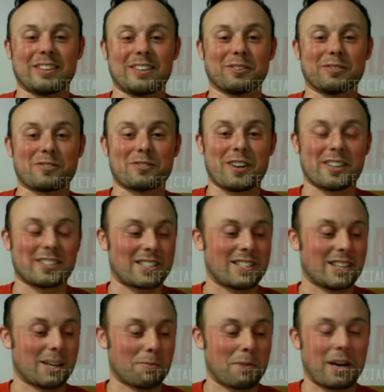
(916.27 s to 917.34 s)
try and
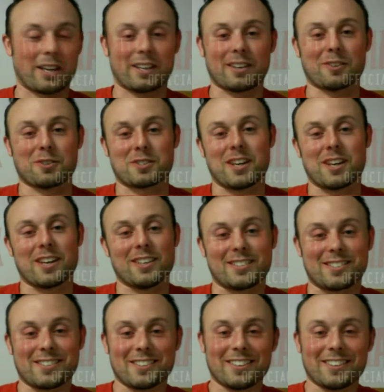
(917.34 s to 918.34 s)
snug back into those tights.